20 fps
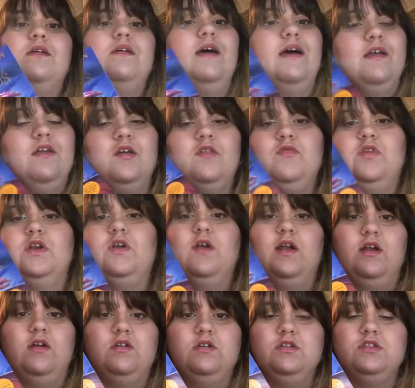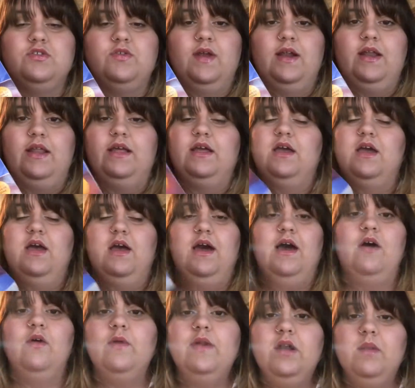I love Rick Riordan's writing.
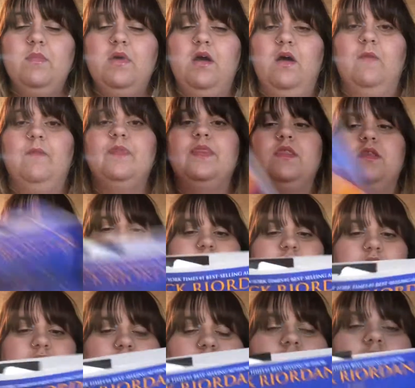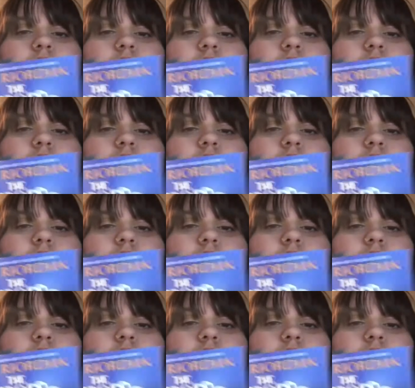I'll read them all. So